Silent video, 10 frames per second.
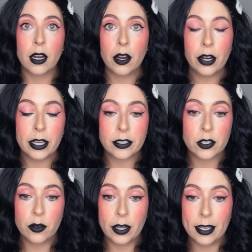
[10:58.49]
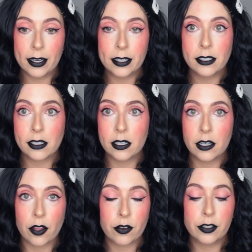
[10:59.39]
All right, so it is
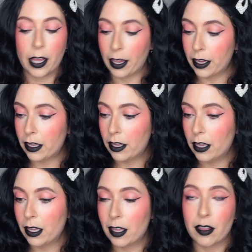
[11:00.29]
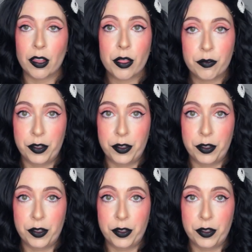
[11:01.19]
another day in the